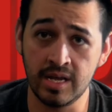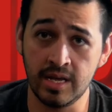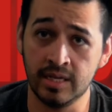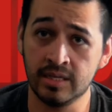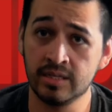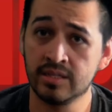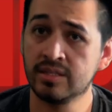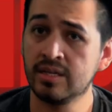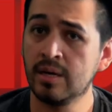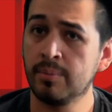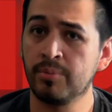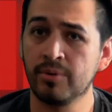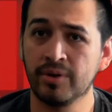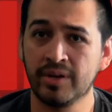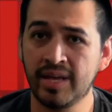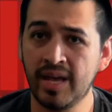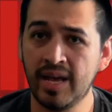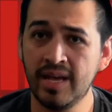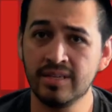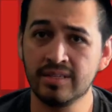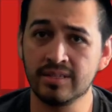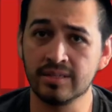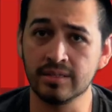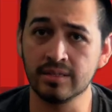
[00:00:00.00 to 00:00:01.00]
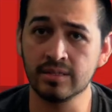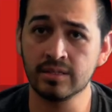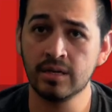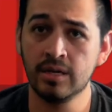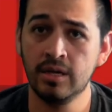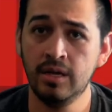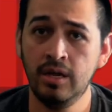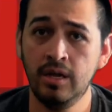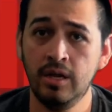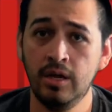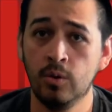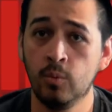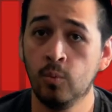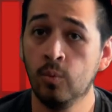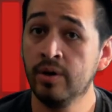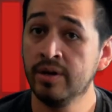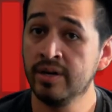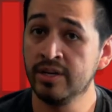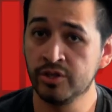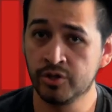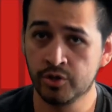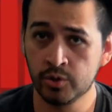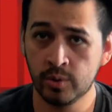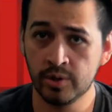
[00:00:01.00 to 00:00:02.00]
in separate cases, one
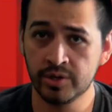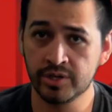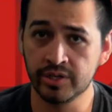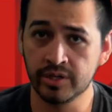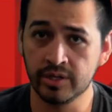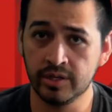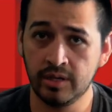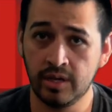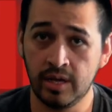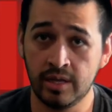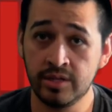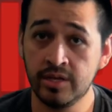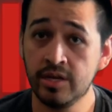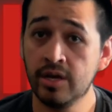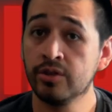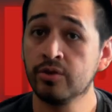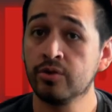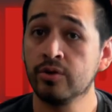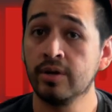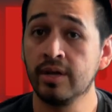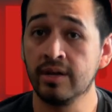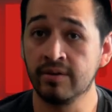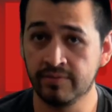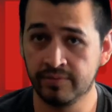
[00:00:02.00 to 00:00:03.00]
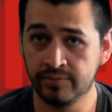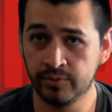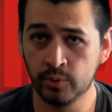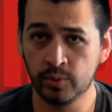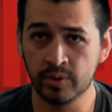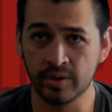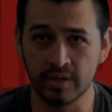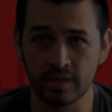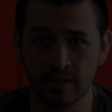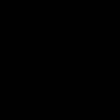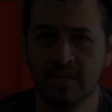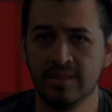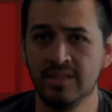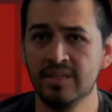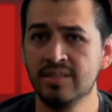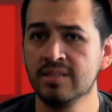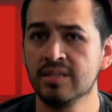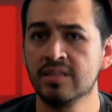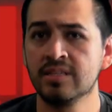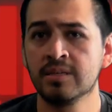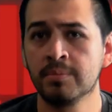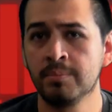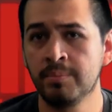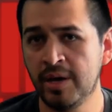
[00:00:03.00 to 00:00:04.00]
in Georgia and the other in Florida. This
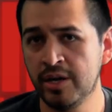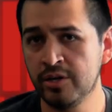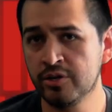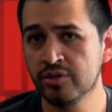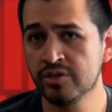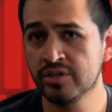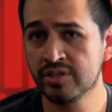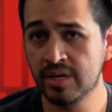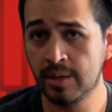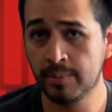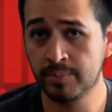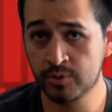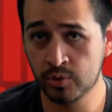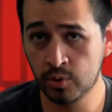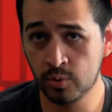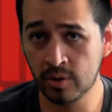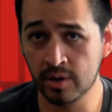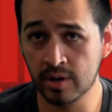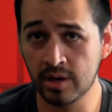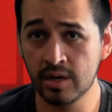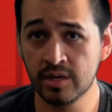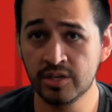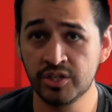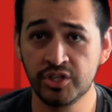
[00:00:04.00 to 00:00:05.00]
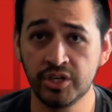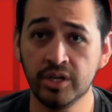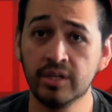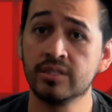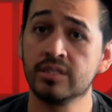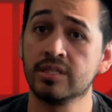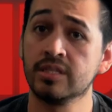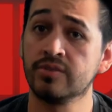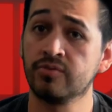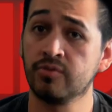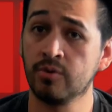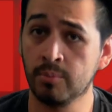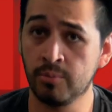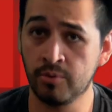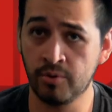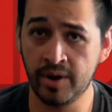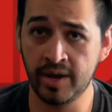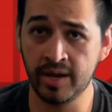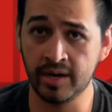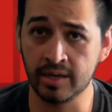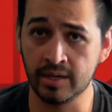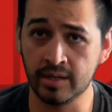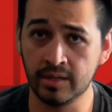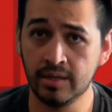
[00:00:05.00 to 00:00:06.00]
is a major step toward justice for
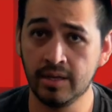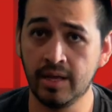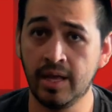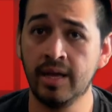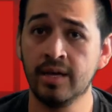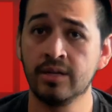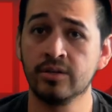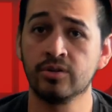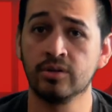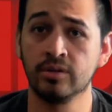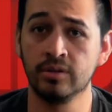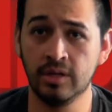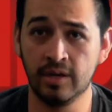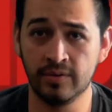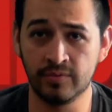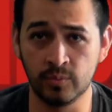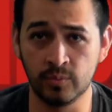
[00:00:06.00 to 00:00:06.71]
Brianna and her loved